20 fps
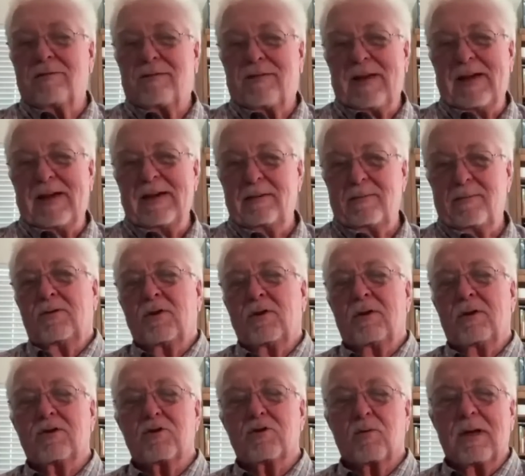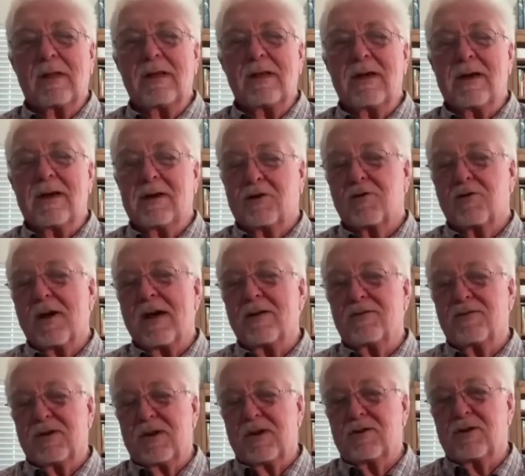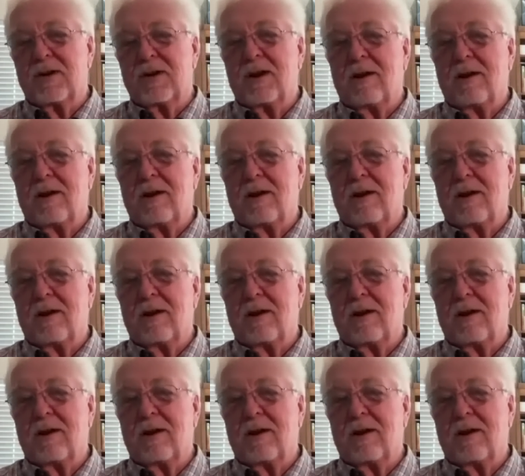feet, so it's really in a transition